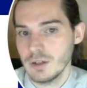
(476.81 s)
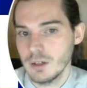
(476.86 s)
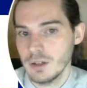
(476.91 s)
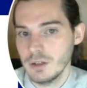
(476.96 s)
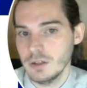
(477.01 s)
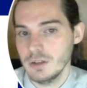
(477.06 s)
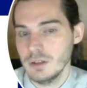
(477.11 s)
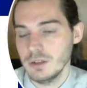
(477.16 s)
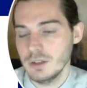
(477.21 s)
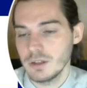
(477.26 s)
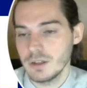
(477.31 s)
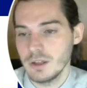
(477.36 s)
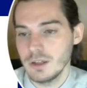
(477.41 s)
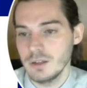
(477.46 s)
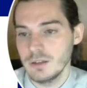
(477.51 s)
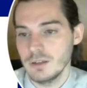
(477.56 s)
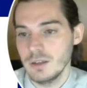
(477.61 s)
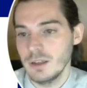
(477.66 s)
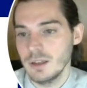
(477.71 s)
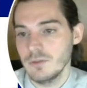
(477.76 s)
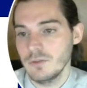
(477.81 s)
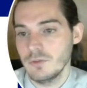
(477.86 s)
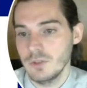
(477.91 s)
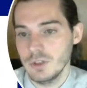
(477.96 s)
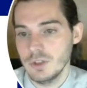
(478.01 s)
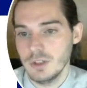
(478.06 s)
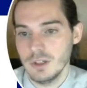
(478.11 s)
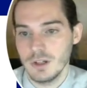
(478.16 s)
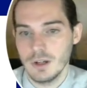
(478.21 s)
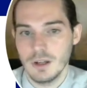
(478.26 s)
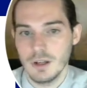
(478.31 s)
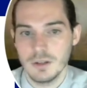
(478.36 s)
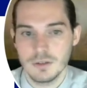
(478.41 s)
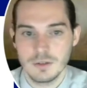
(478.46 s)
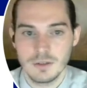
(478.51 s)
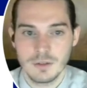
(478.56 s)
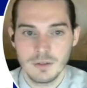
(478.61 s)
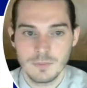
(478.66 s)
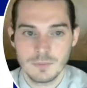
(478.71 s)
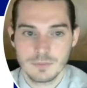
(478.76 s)
in this case the fishing class.
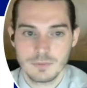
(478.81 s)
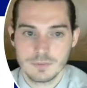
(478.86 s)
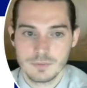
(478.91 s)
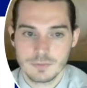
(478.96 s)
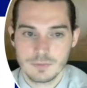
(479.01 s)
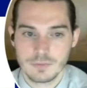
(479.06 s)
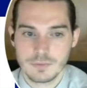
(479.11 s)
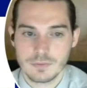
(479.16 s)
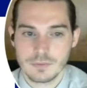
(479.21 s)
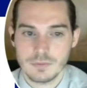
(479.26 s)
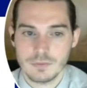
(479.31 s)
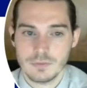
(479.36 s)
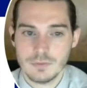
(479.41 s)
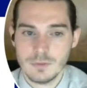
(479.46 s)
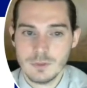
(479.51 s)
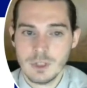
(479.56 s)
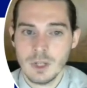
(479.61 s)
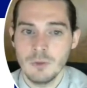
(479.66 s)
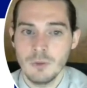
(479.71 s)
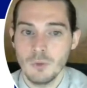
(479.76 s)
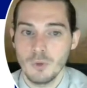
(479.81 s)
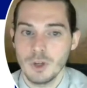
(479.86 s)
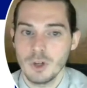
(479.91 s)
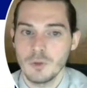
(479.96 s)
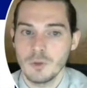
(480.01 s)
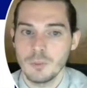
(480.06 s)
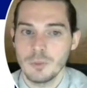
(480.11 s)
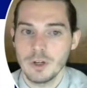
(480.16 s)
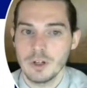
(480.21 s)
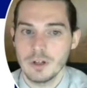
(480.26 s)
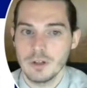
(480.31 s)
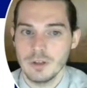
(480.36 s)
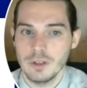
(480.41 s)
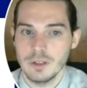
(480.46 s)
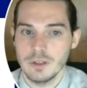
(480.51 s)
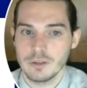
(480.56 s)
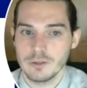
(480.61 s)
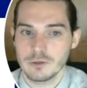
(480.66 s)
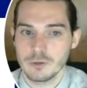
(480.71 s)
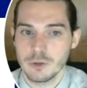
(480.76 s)
If we compare
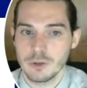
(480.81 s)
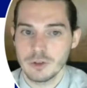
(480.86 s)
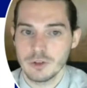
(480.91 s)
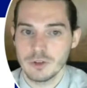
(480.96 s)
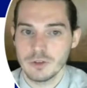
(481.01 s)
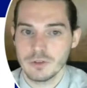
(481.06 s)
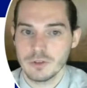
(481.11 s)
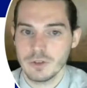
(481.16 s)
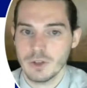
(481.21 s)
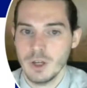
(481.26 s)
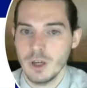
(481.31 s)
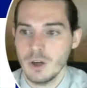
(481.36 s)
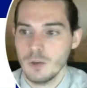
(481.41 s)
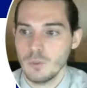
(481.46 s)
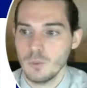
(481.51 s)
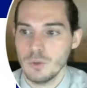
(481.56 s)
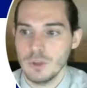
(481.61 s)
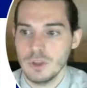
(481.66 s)
these results with